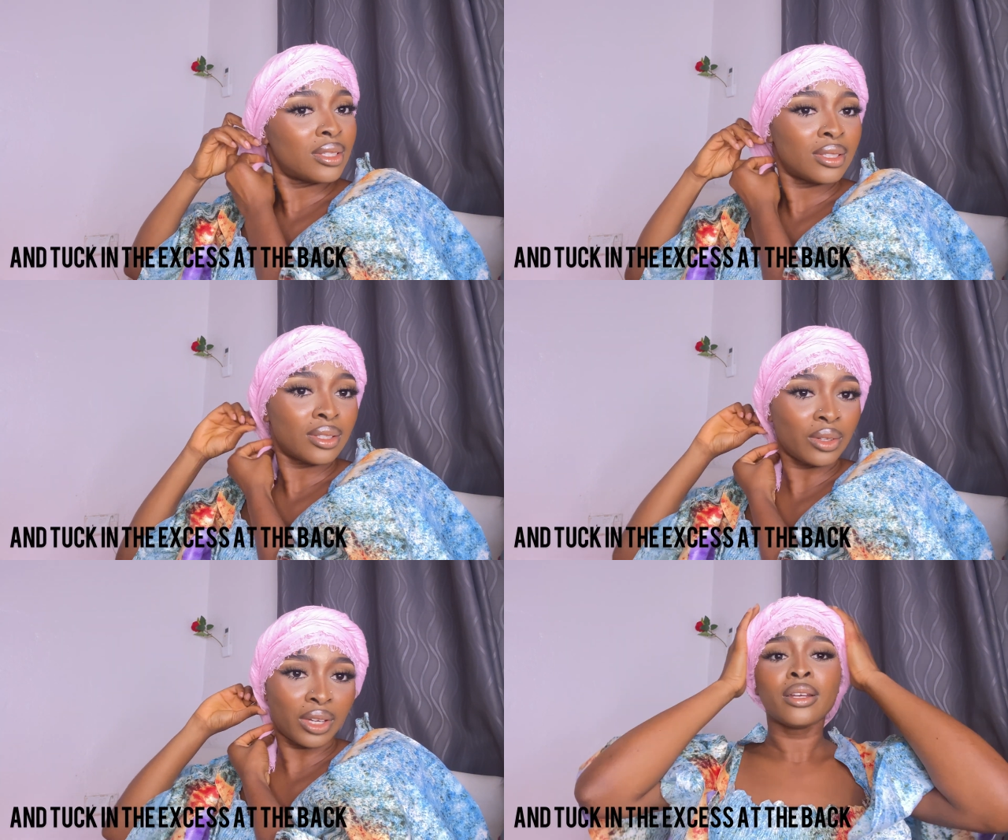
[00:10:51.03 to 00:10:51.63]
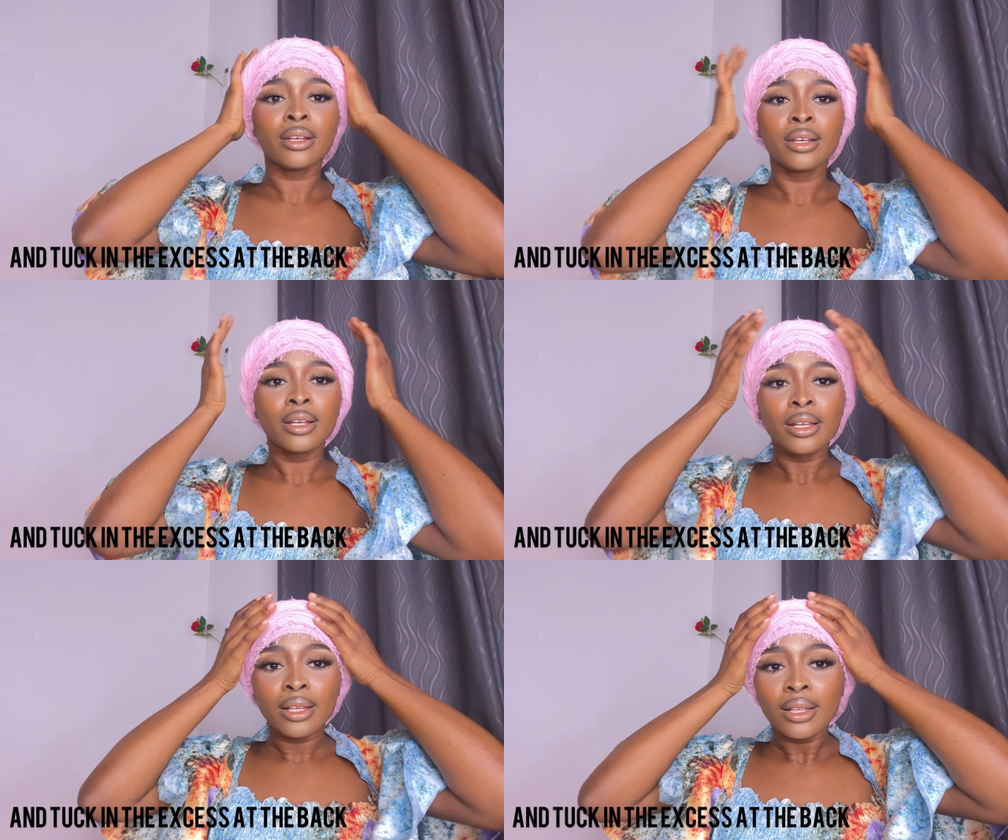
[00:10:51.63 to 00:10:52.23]
Okay,
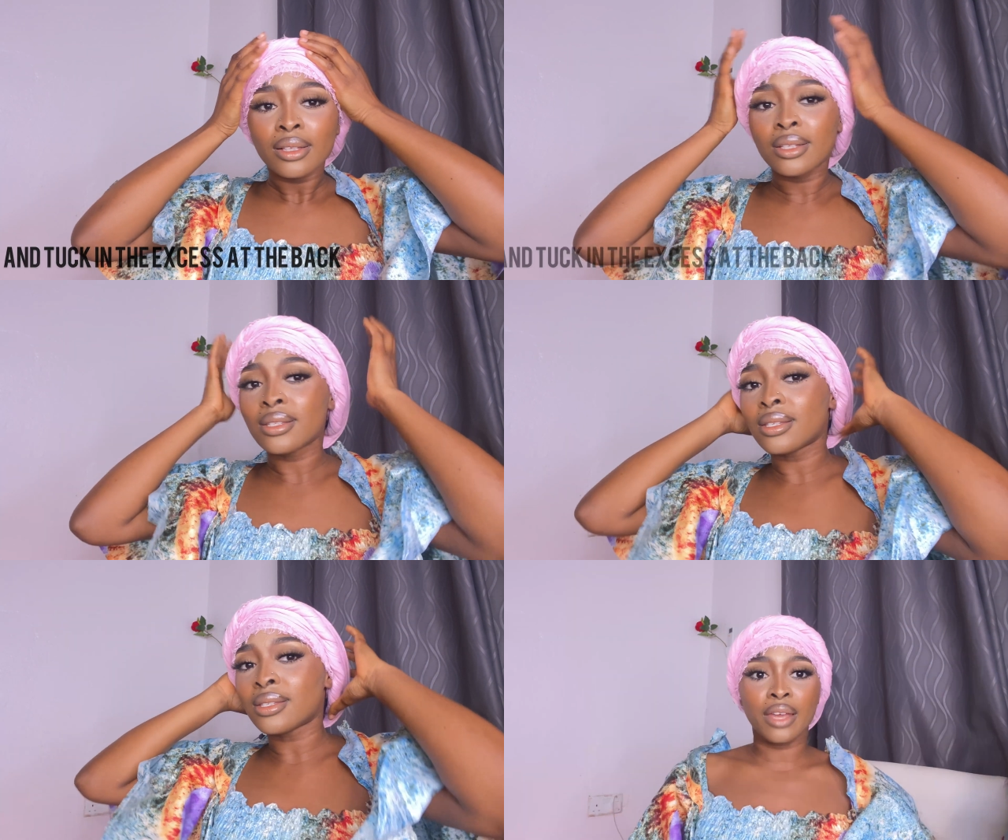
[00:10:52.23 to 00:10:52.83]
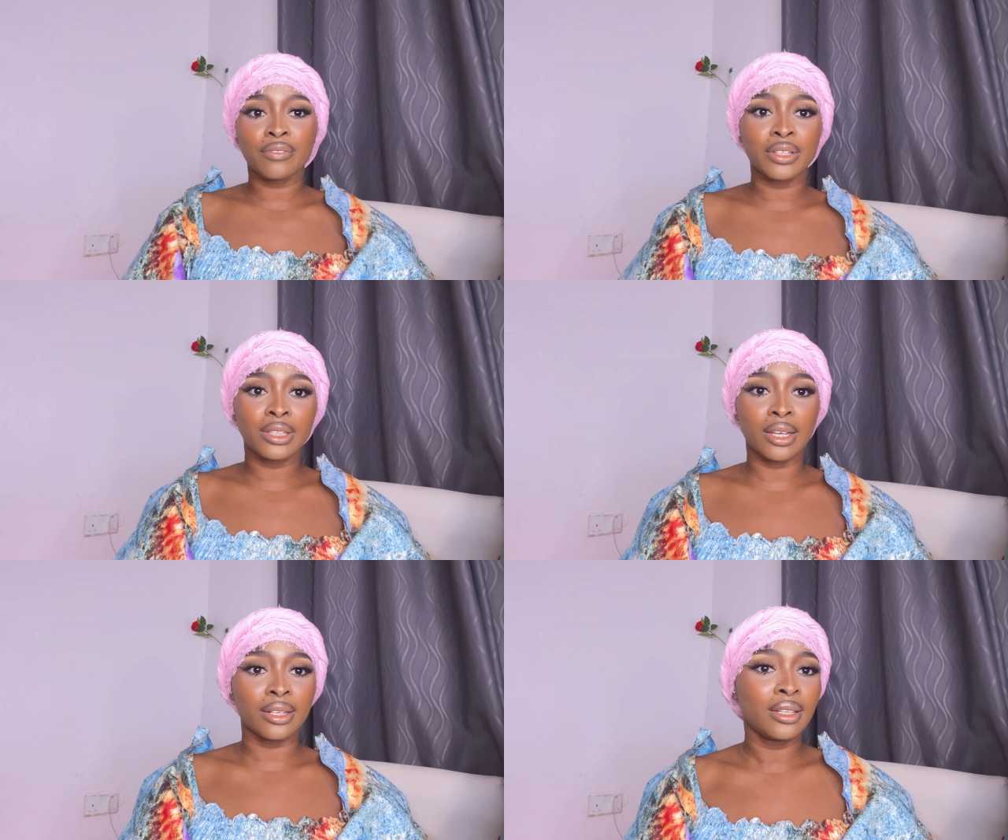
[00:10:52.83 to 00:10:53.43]
this is
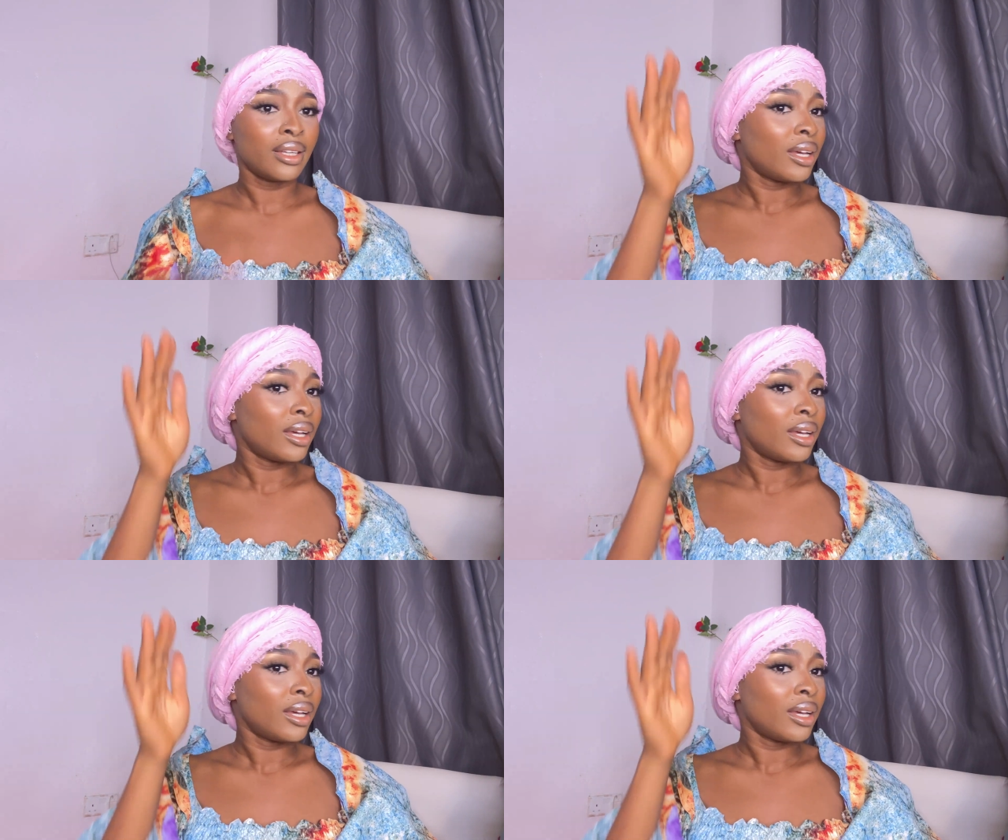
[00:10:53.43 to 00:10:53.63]
everything.